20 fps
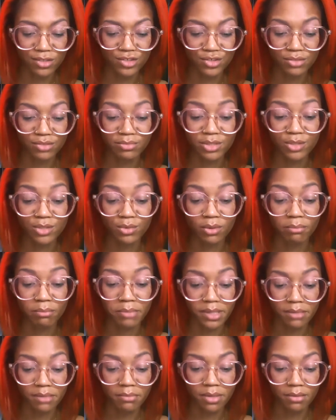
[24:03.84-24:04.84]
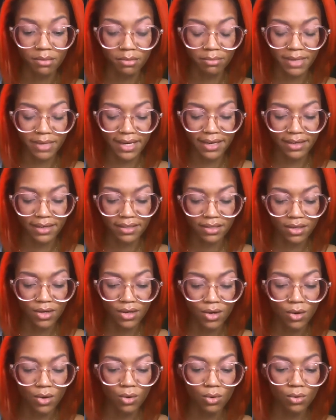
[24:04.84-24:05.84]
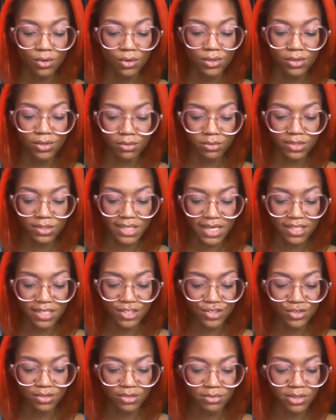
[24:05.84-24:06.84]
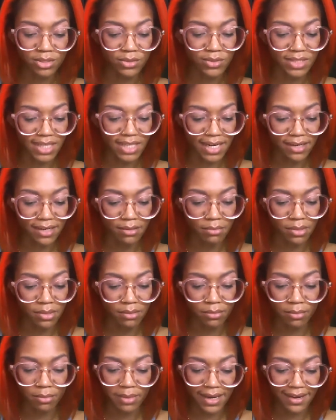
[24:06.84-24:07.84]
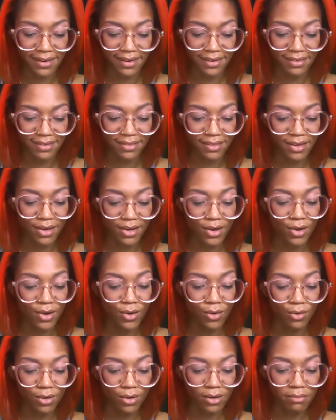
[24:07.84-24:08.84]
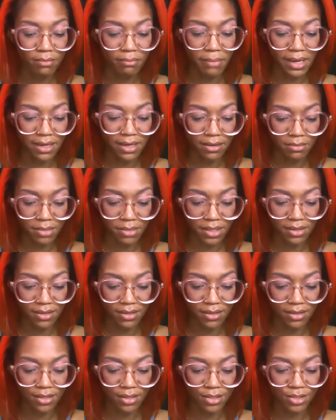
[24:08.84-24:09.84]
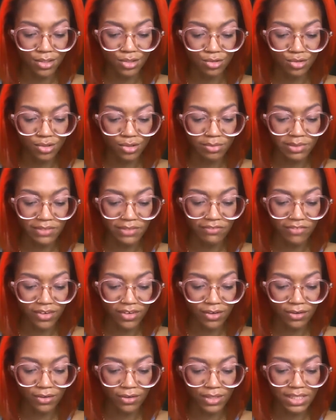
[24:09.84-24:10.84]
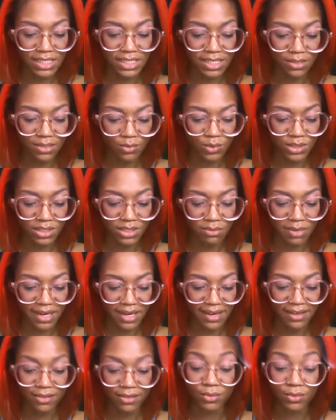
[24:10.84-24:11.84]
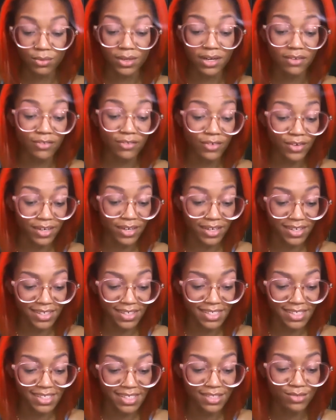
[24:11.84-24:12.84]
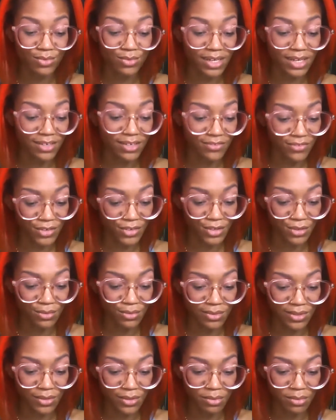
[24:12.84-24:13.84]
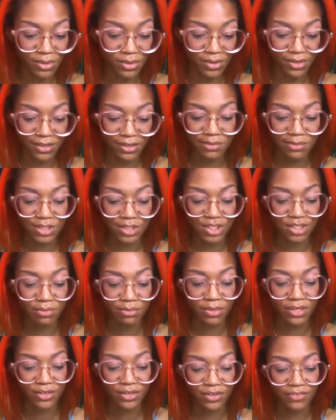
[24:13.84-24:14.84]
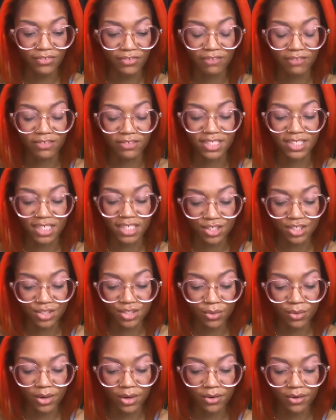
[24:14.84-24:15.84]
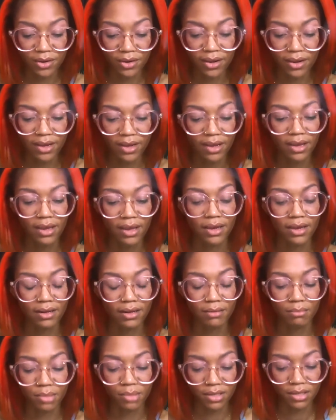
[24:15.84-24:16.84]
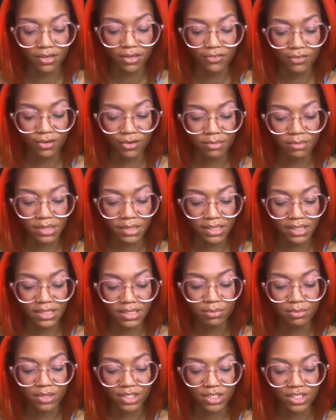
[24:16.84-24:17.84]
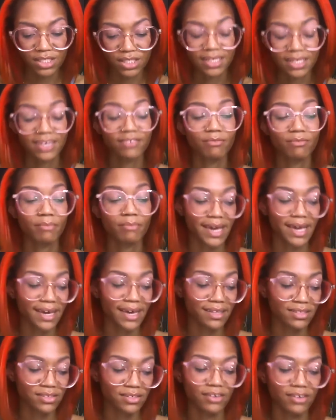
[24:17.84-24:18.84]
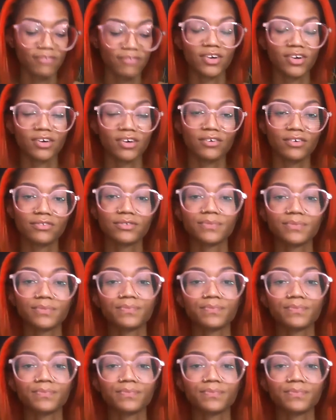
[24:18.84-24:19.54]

trip to a big bubble bath, or a normal size trip to a tiny bubble bath, or maybe you tripped and fell in someone's bath. Whatever it is, it's waiting for you with open arms. Just pick your favorite sanctuary and unplug for a bit, especially if baths are involved,